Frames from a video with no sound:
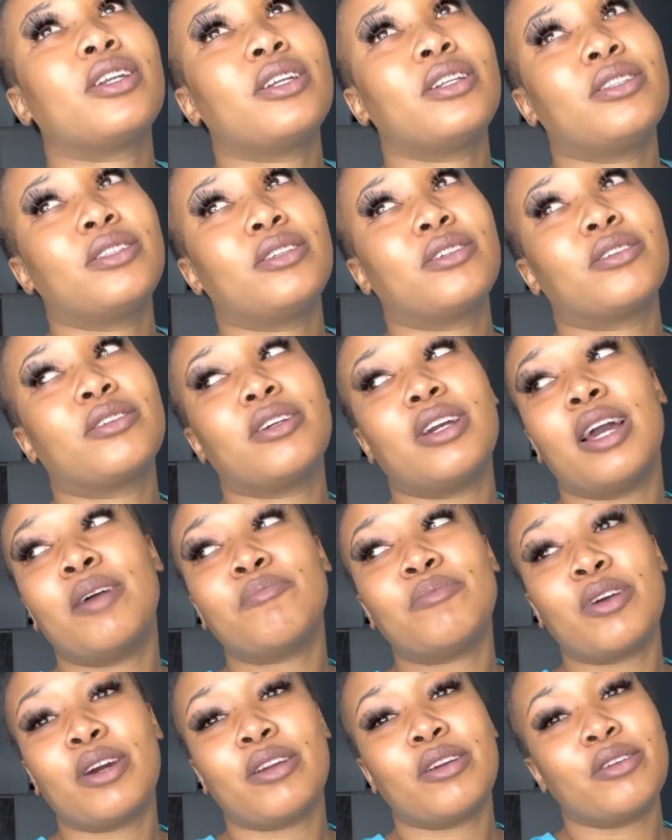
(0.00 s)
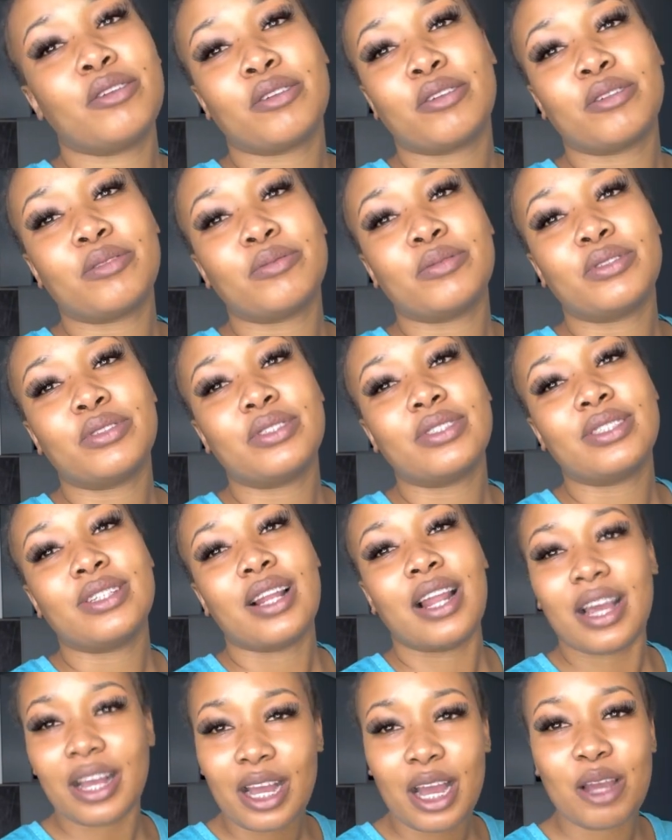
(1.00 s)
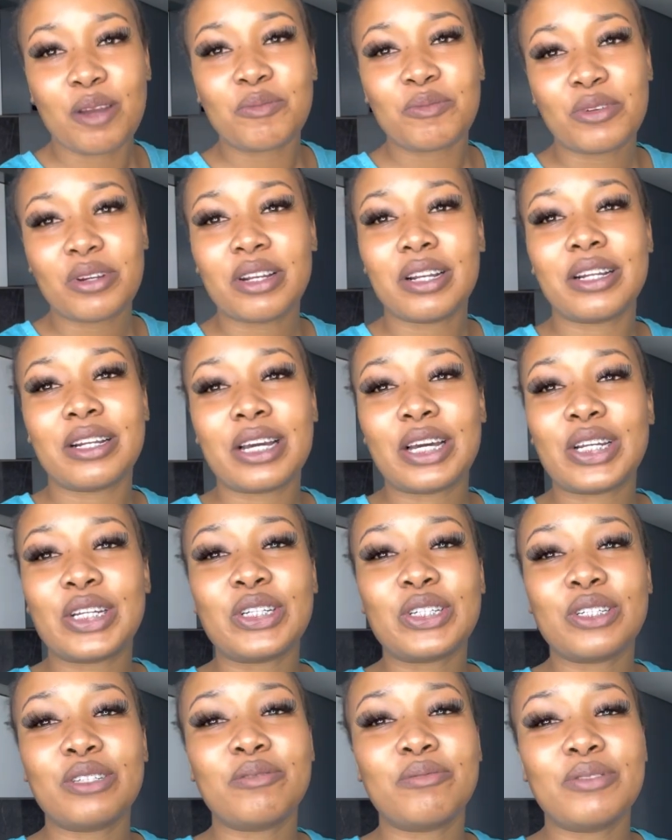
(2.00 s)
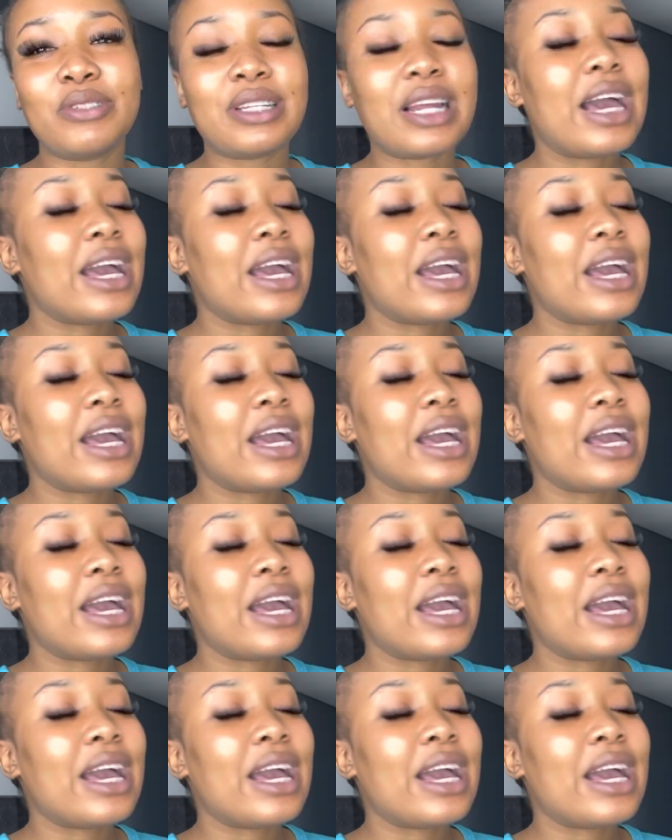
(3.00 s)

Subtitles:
in a good mood. Like, I'm really not in a good mood.